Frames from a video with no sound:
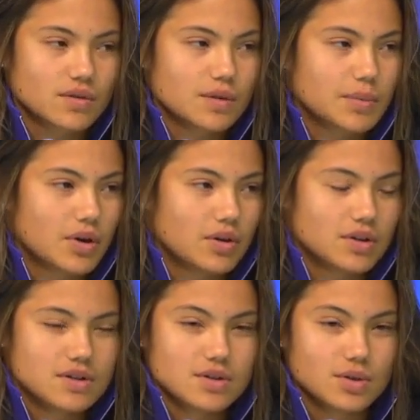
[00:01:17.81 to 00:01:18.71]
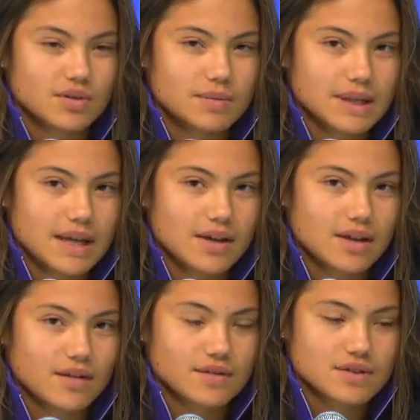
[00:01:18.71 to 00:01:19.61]
of opponents who have been out
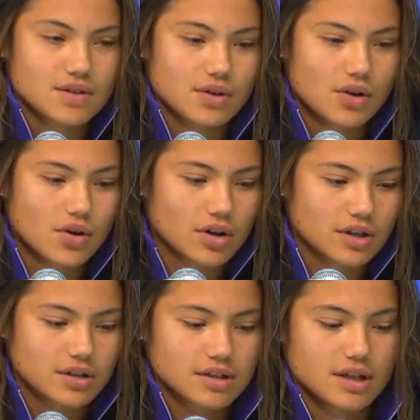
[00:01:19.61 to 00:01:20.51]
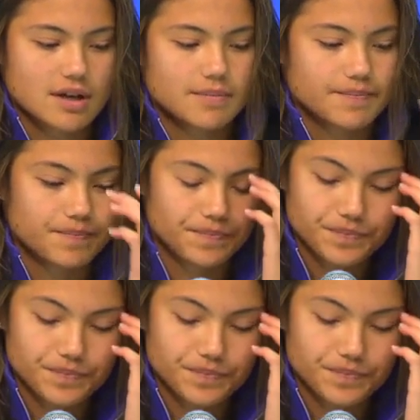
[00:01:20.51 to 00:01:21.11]
there for so long, and